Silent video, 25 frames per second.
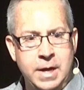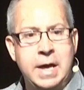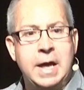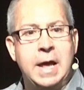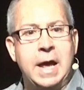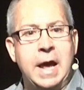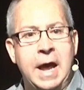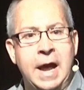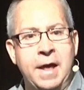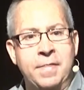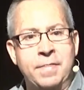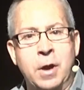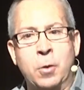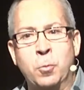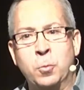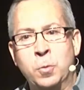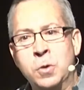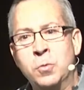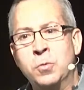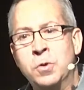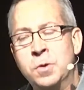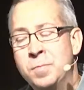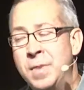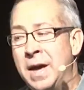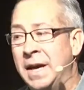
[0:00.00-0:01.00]
and that we would
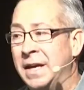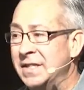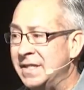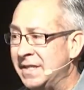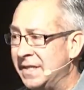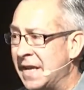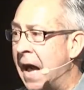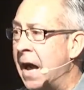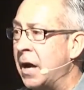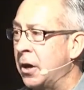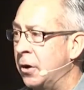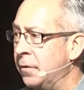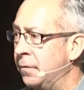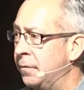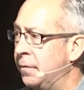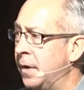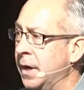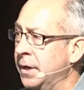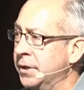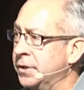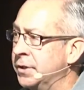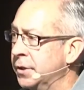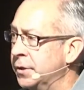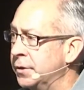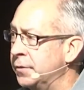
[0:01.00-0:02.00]
make
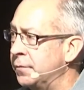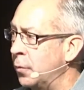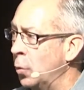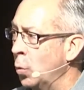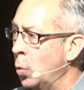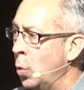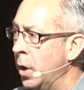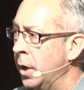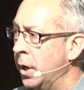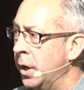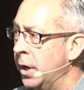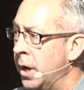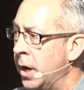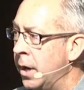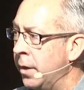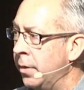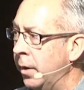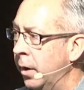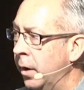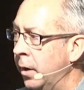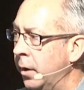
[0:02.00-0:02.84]
sacrifices for one another.